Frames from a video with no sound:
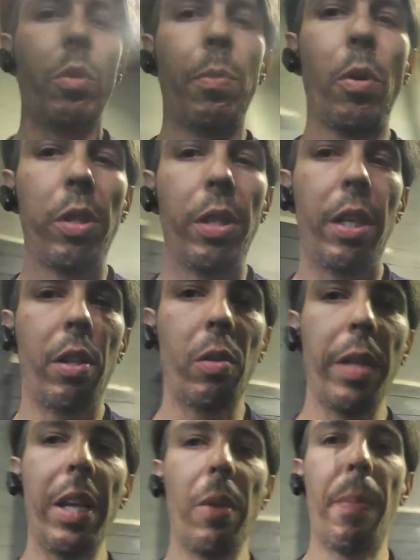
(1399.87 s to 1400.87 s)
mostly on the
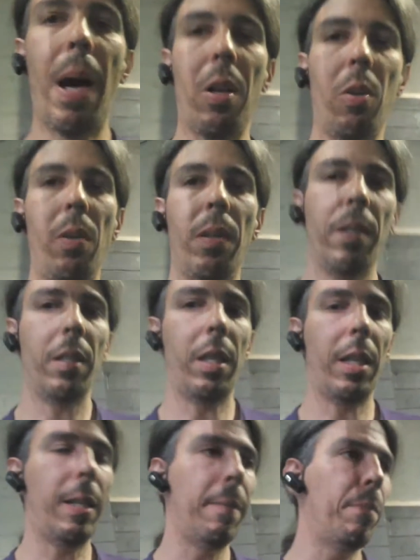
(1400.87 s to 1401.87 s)
later model
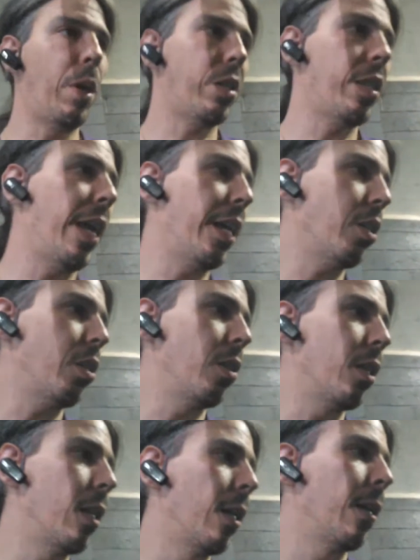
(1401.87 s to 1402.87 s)
Mustangs,
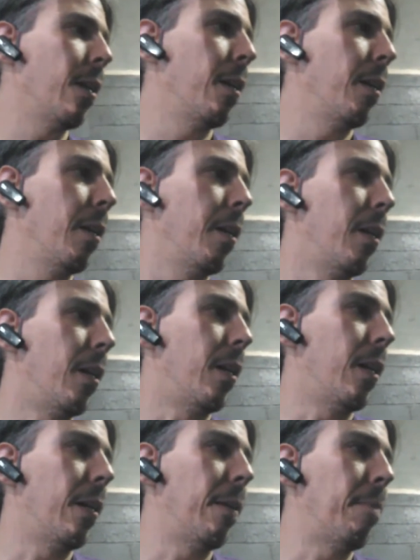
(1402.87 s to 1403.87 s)
and
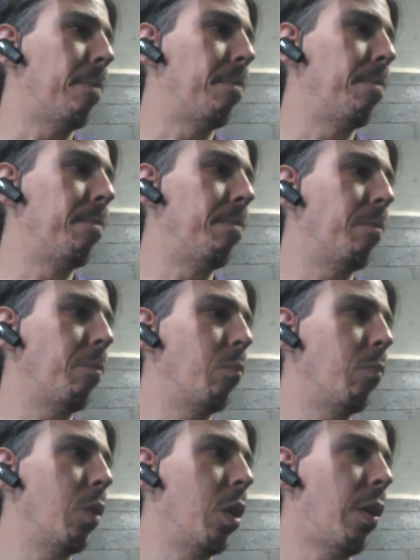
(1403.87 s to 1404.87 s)

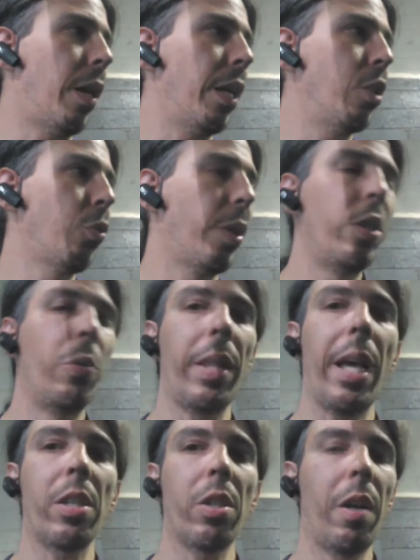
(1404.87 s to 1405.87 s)
I enjoyed doing
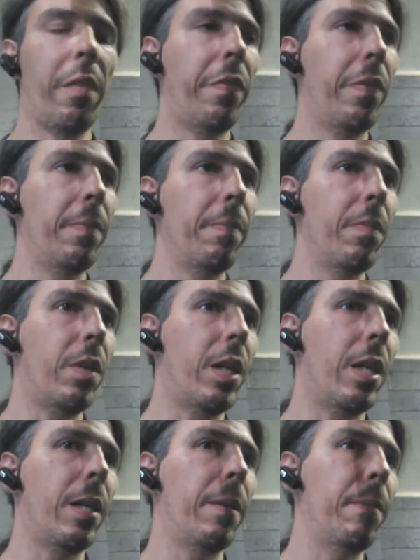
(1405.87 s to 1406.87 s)
that stuff
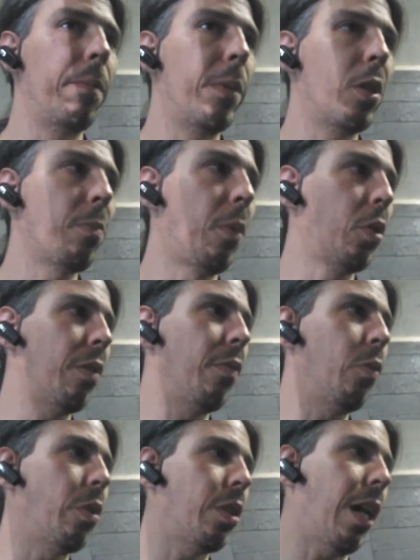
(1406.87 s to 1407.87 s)
because most of
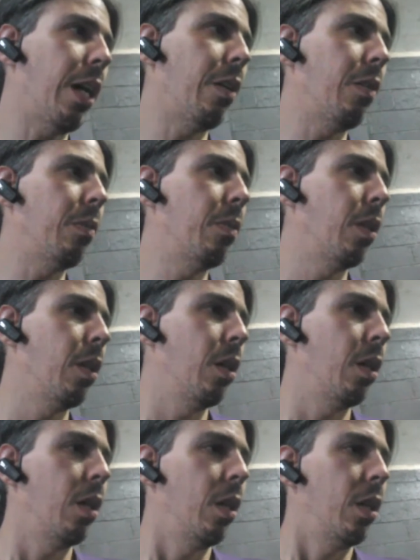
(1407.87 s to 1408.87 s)
it was kind of.
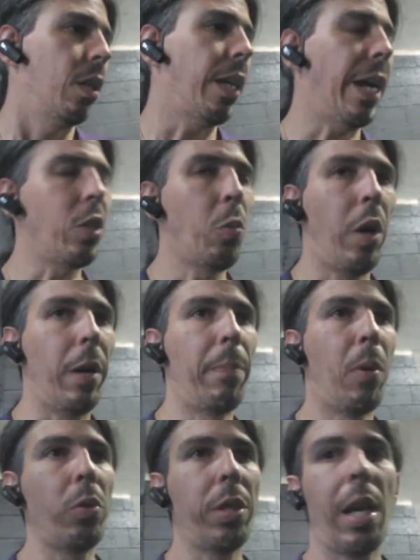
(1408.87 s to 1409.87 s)
Guys wanted
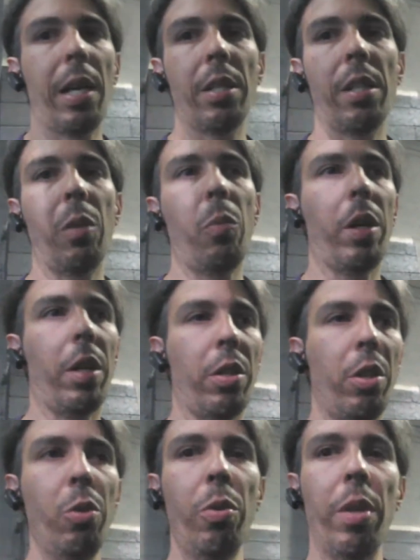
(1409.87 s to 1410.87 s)
bolt-ons and they wanted a
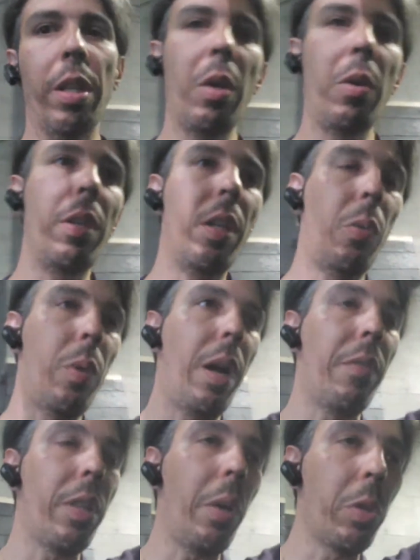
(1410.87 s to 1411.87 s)
tune and they,
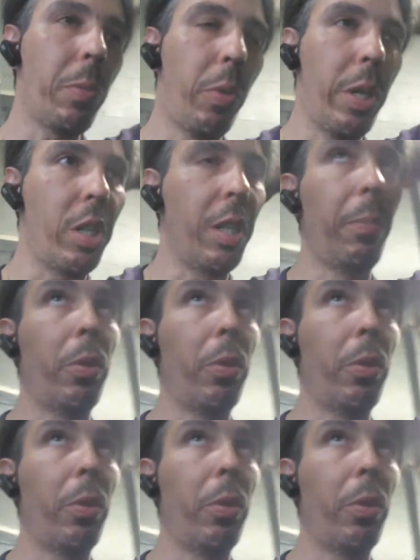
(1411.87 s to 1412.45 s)
whatever. That was pretty simple